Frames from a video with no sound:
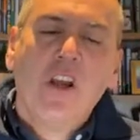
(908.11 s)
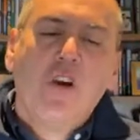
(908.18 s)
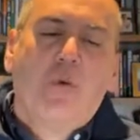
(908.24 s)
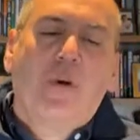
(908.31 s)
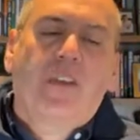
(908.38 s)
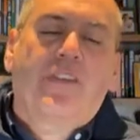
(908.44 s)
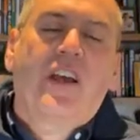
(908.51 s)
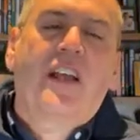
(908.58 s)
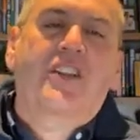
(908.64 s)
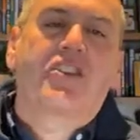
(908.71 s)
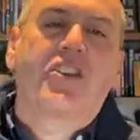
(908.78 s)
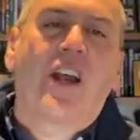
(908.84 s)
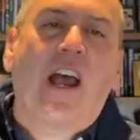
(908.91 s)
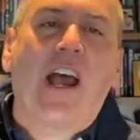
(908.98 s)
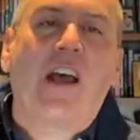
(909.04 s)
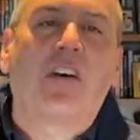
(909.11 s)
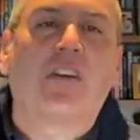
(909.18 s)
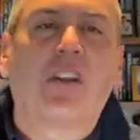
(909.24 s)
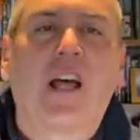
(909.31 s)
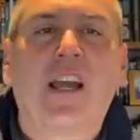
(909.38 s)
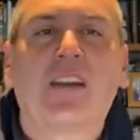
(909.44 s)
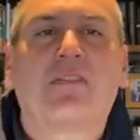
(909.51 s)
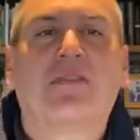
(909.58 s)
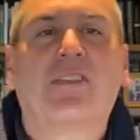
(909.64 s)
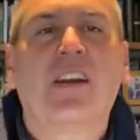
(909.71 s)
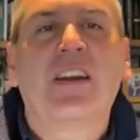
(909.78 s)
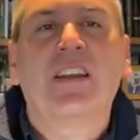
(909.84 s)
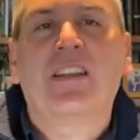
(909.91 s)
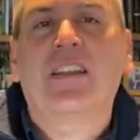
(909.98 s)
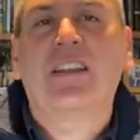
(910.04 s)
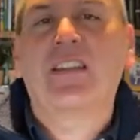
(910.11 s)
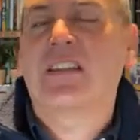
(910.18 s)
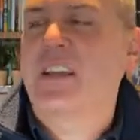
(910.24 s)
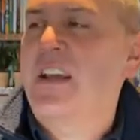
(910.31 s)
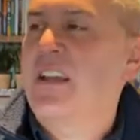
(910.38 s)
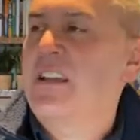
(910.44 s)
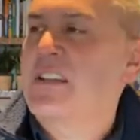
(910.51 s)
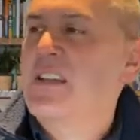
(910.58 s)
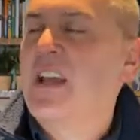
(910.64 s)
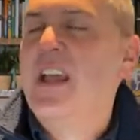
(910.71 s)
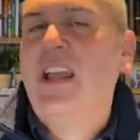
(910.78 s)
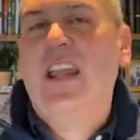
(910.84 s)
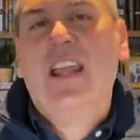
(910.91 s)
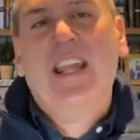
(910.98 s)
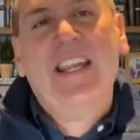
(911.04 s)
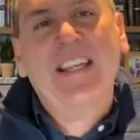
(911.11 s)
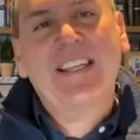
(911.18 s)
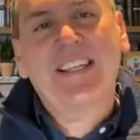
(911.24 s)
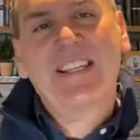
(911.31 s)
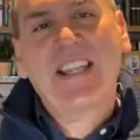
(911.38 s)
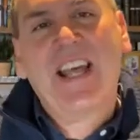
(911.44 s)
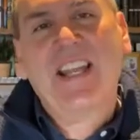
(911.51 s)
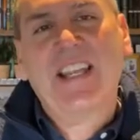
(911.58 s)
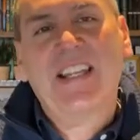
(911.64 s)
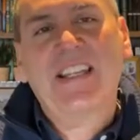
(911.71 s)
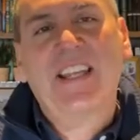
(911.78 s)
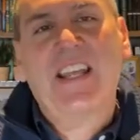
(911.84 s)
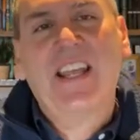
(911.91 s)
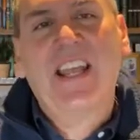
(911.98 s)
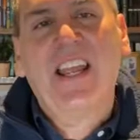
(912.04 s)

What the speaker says: with that childlike faith that says, He said it,